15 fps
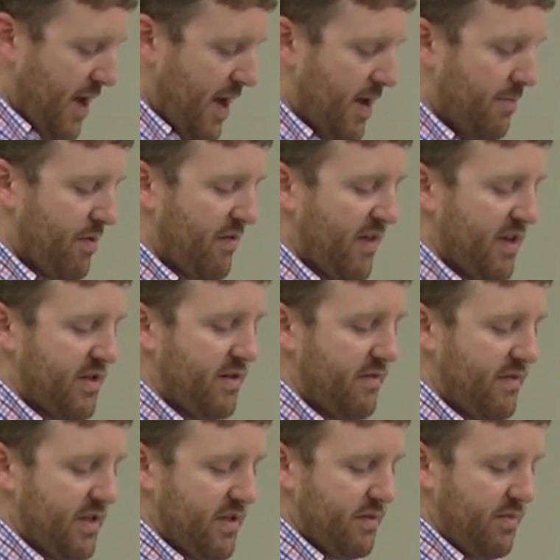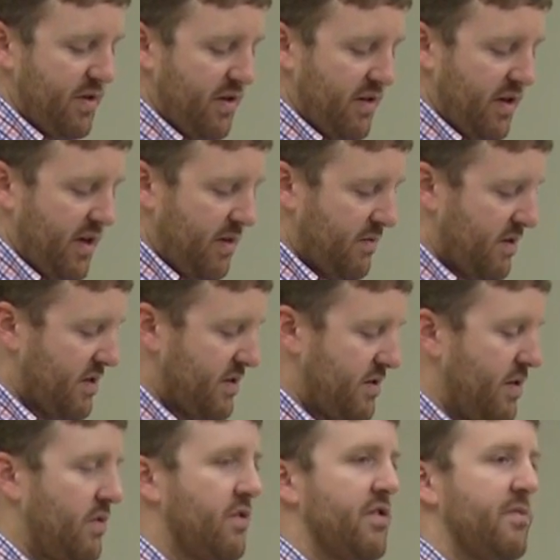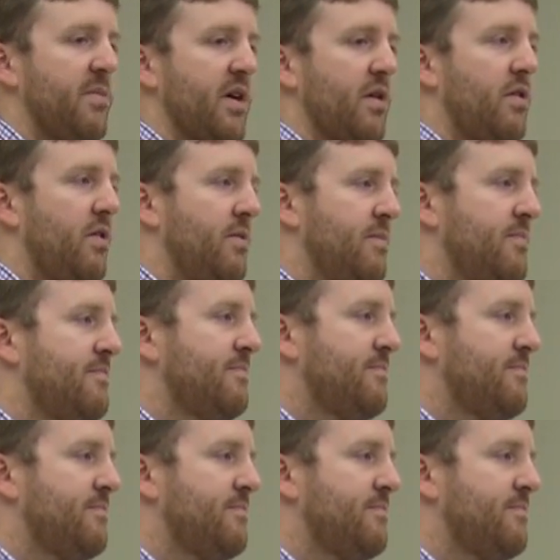and prevention of disability, which is the ultimate goal.